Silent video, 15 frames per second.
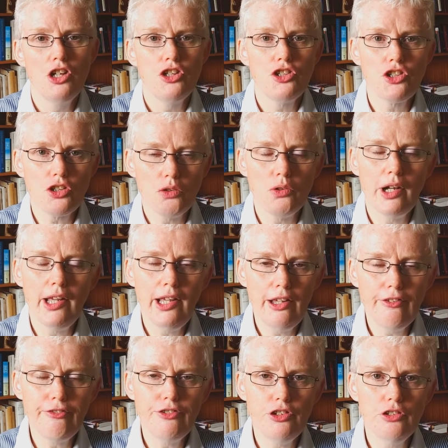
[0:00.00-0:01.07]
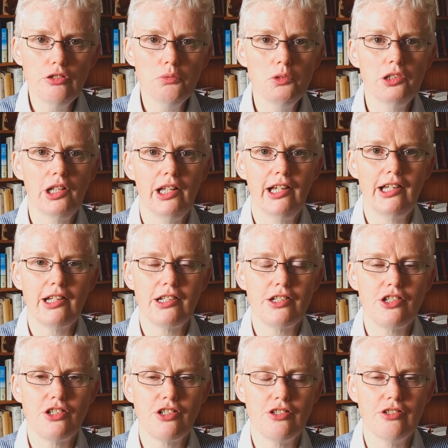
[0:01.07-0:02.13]
So if you would like
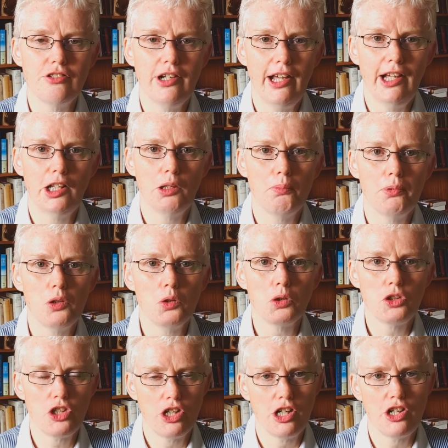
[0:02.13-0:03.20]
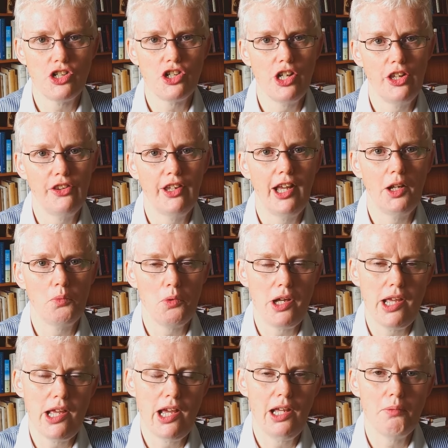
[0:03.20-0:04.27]
to help the whole charge in that
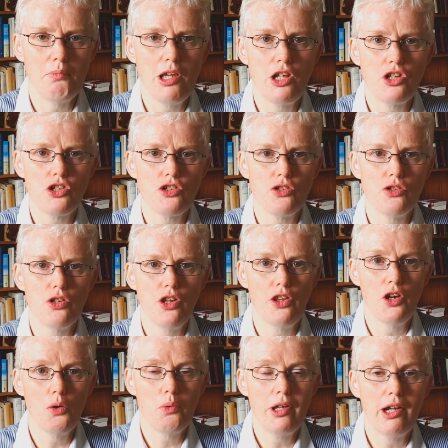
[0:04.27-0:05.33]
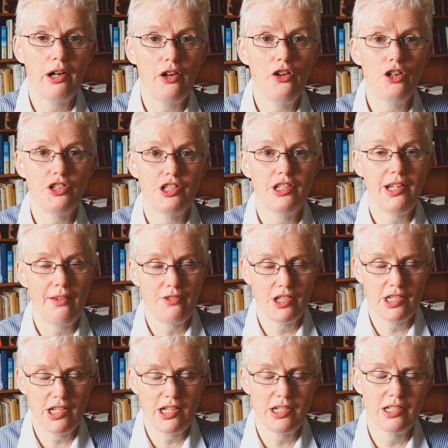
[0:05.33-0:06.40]
way and make sure that we are not
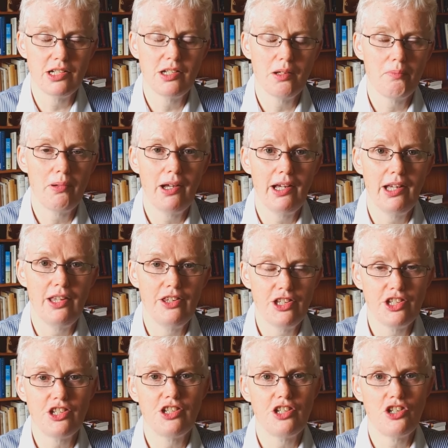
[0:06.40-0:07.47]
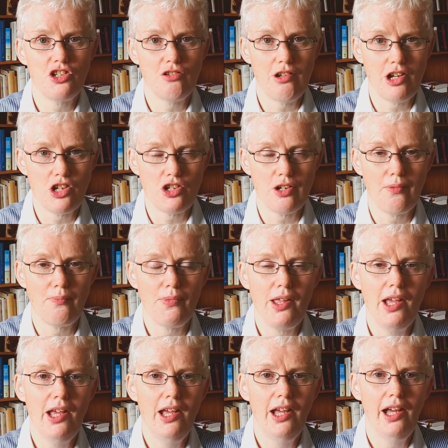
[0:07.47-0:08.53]
devastated by this situation,
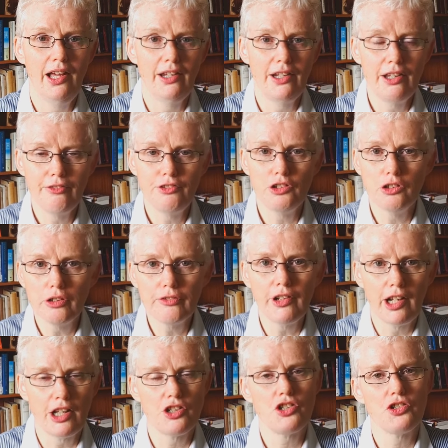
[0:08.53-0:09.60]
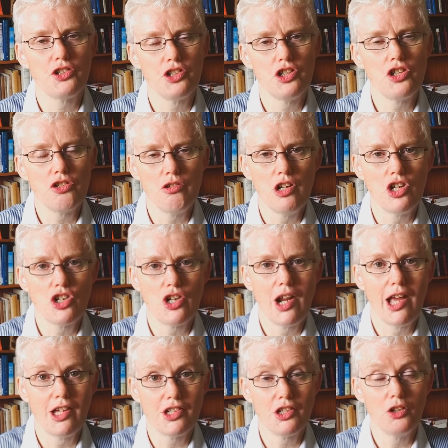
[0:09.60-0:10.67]
and if your financial situation
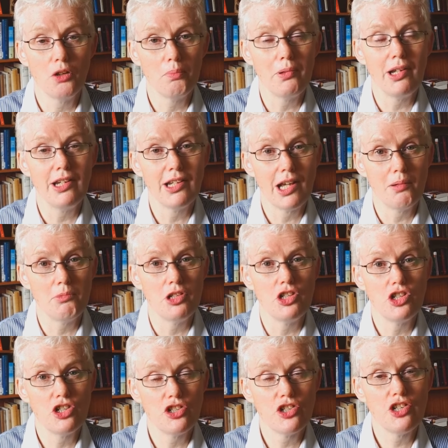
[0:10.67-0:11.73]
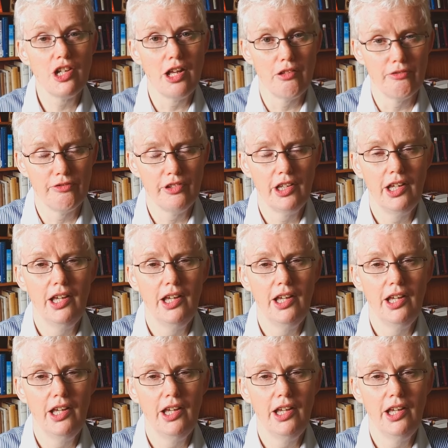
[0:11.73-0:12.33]
has not been damaged yourself